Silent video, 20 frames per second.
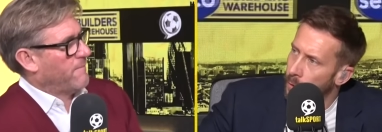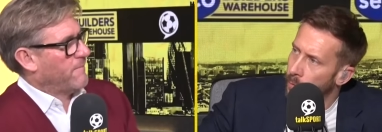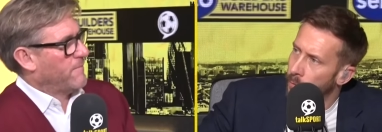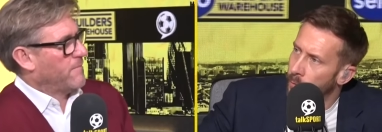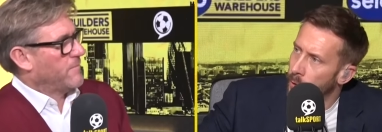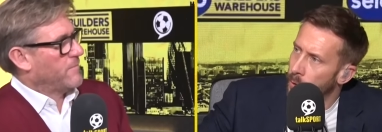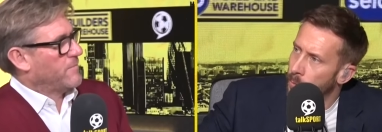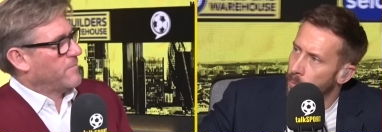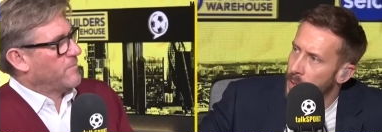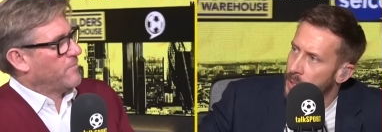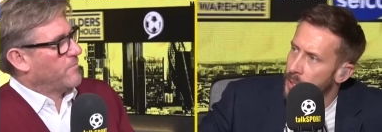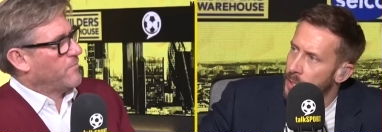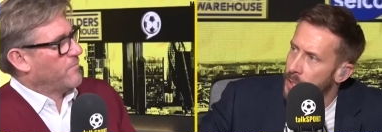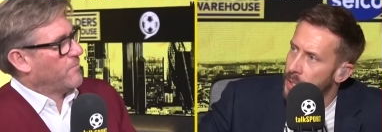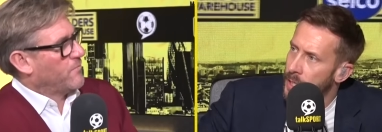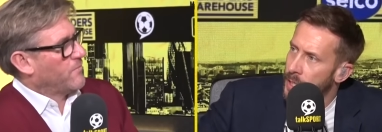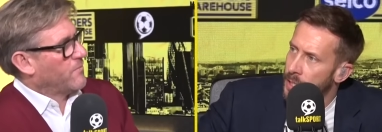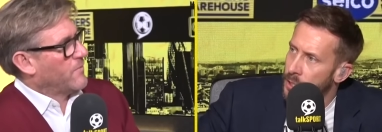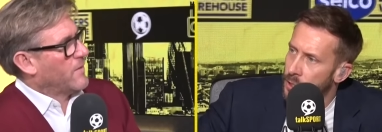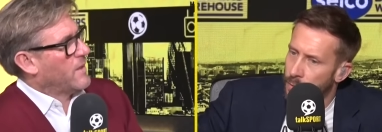Speaker 1: gone through
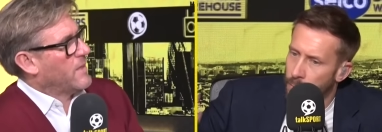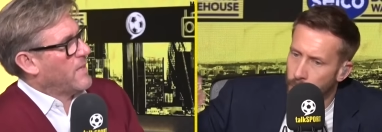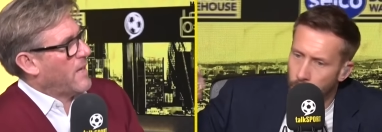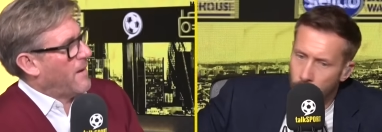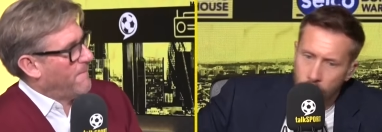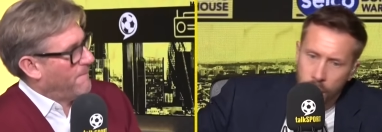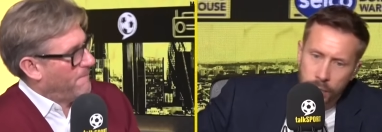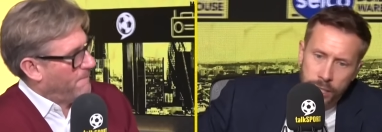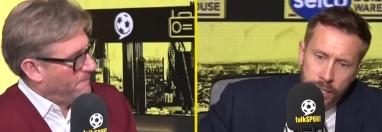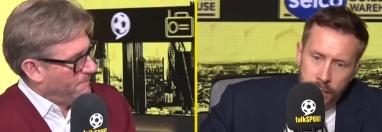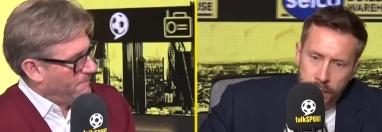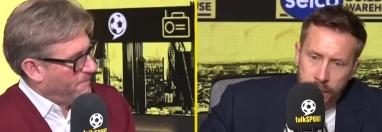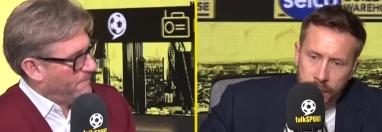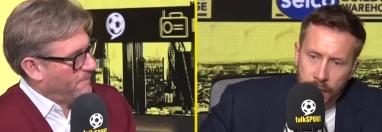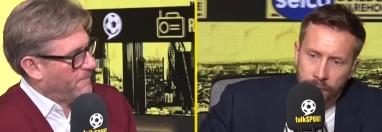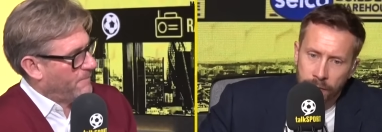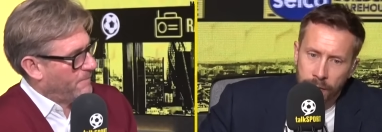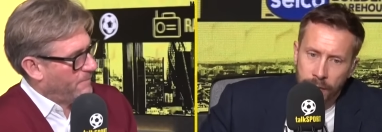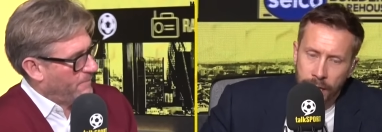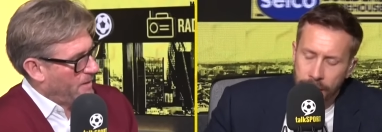businesses. You've yeah. worked in
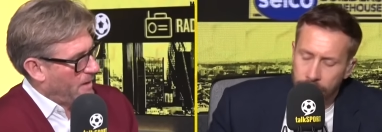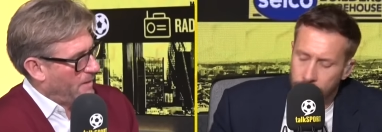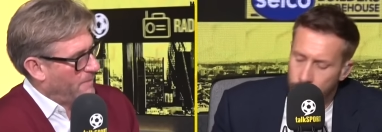different yeah.